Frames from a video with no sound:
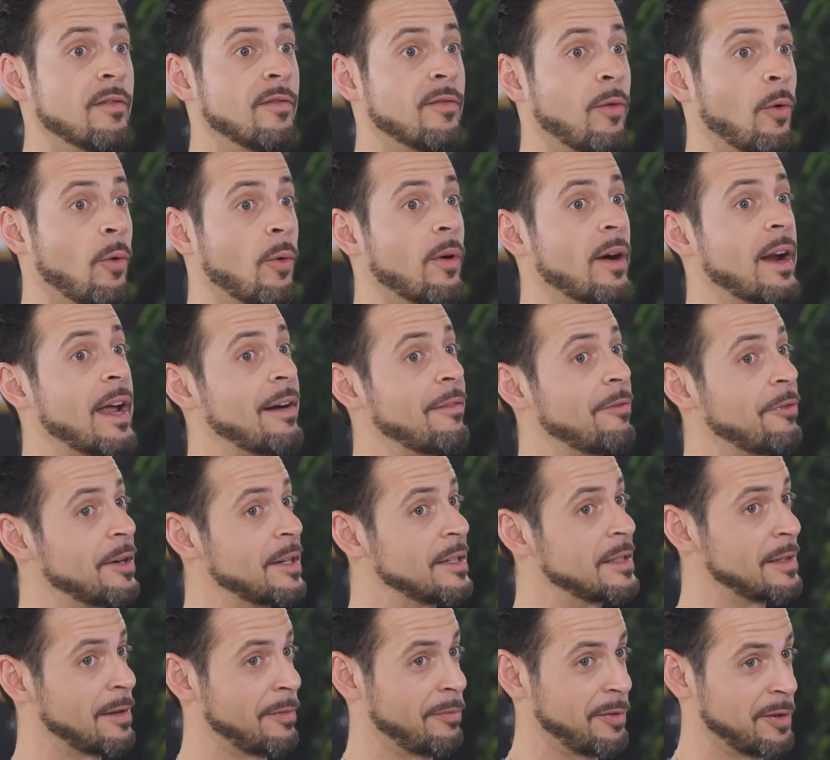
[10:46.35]
for every
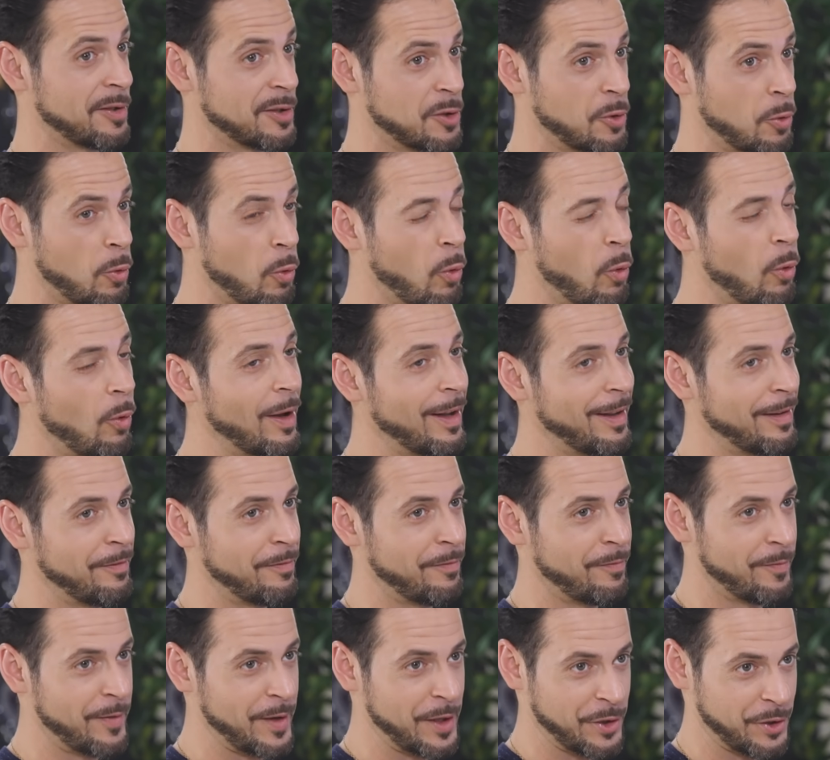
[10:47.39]
different tool and
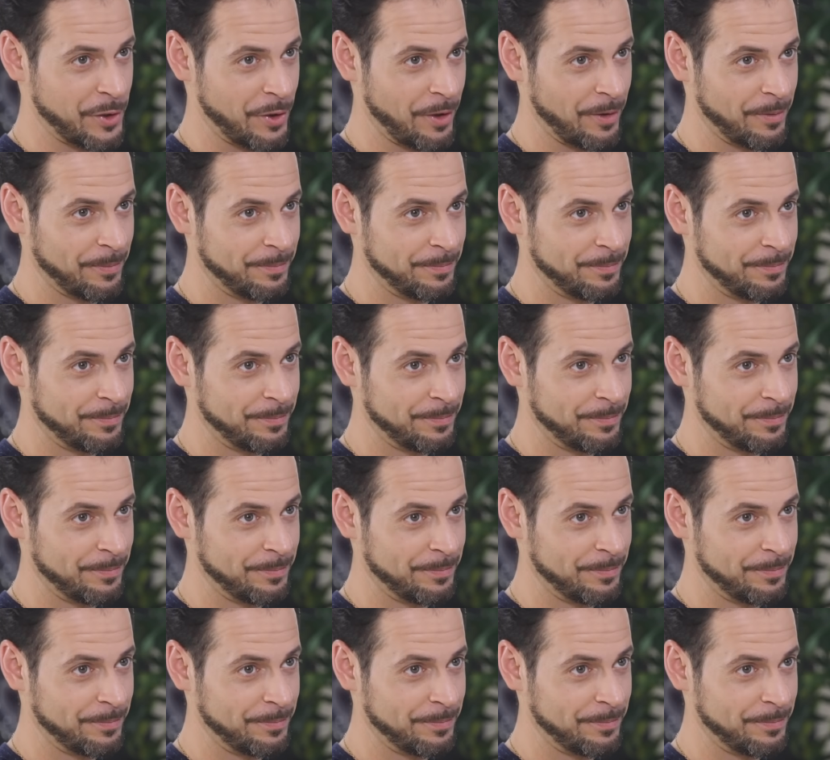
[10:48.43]
feature.